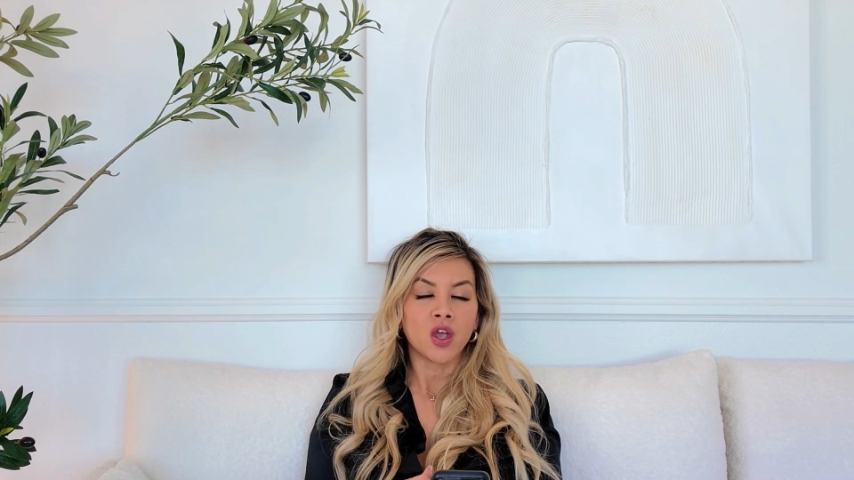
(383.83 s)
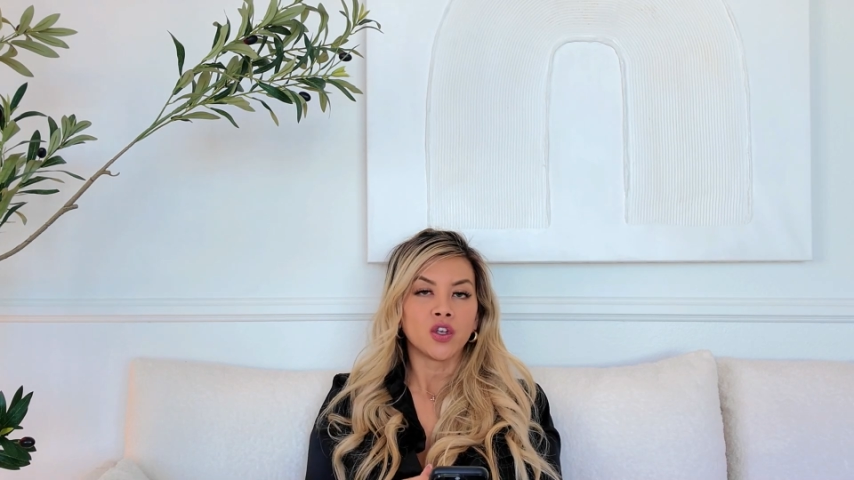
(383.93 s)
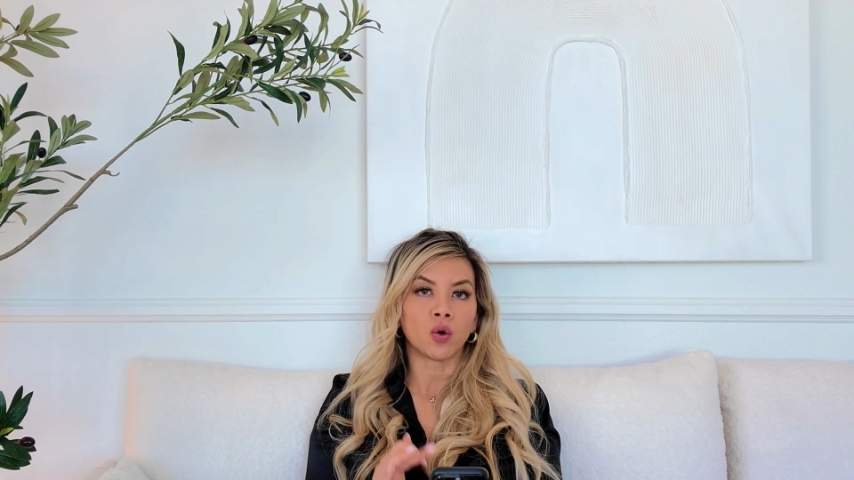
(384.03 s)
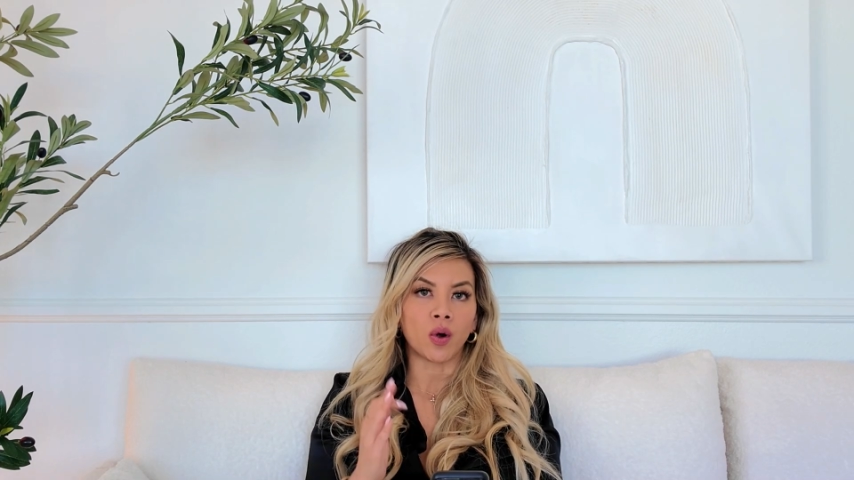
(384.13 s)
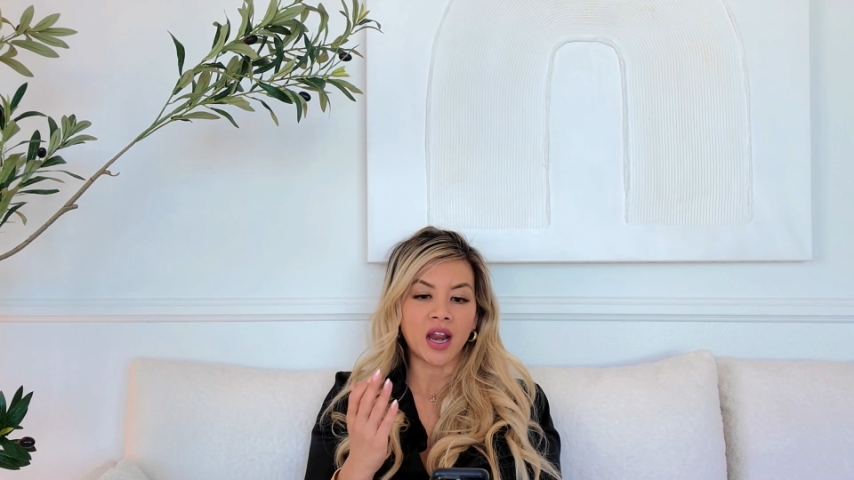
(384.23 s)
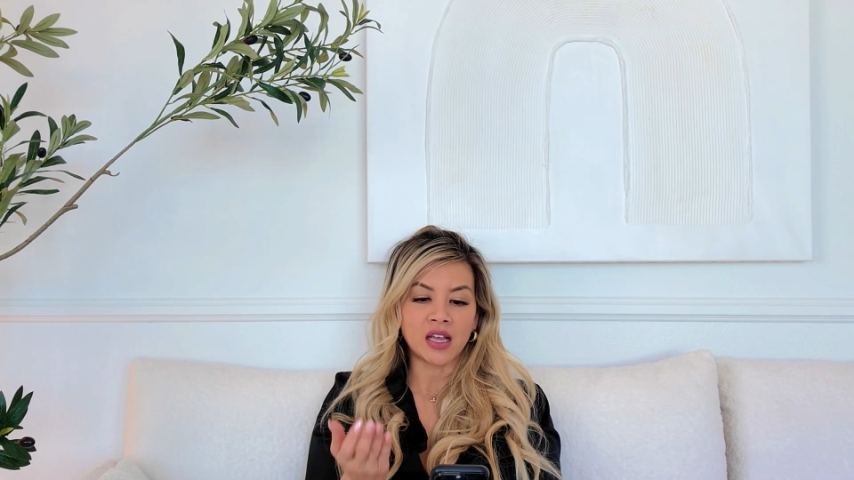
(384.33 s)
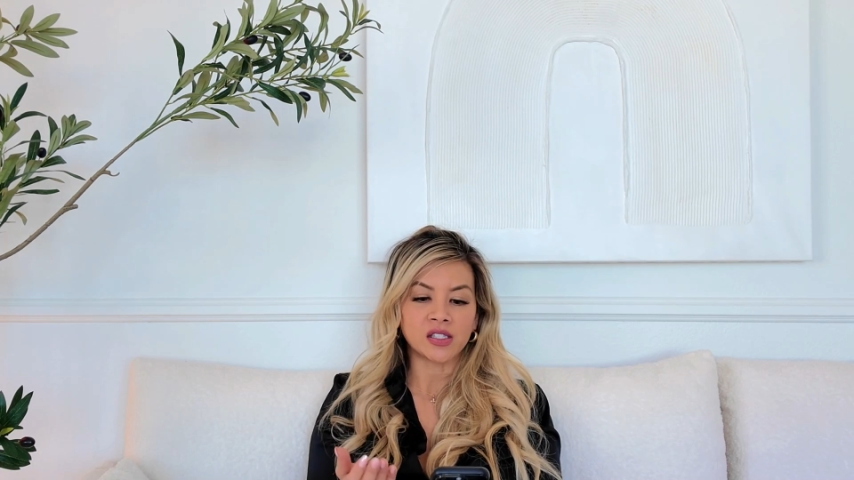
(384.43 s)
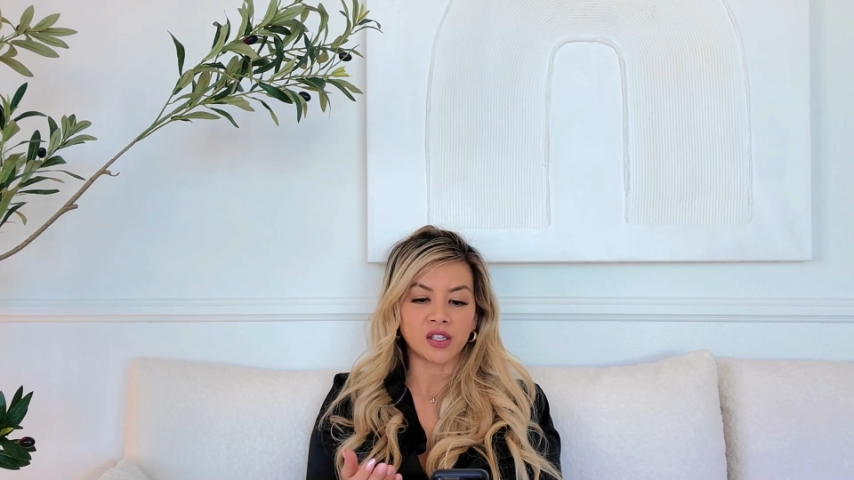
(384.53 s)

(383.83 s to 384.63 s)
your rent is